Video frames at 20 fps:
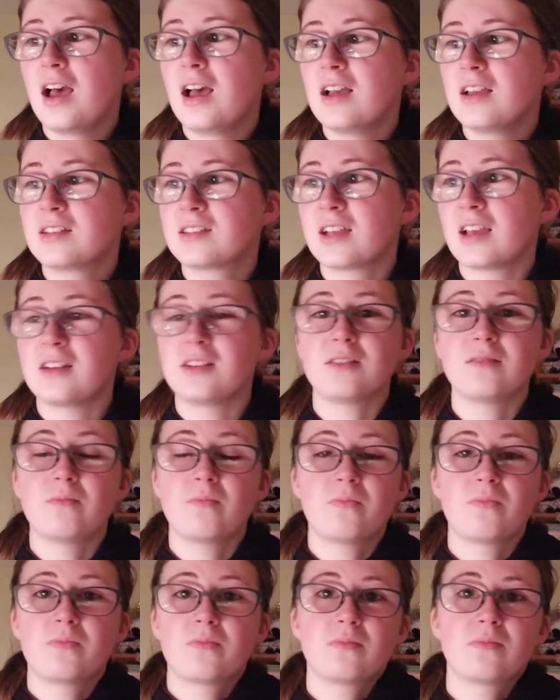I say,
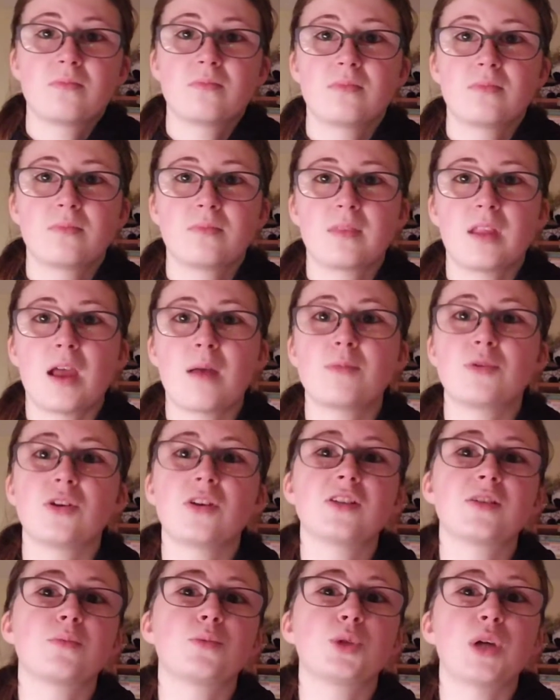"I'm doing
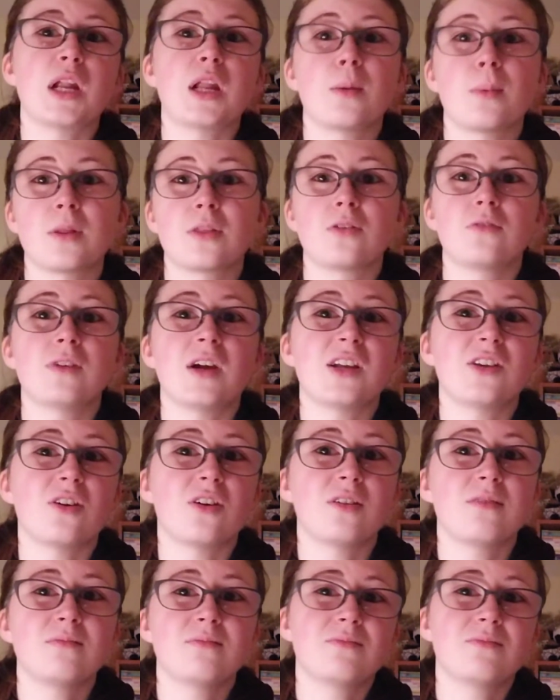some training with her right now.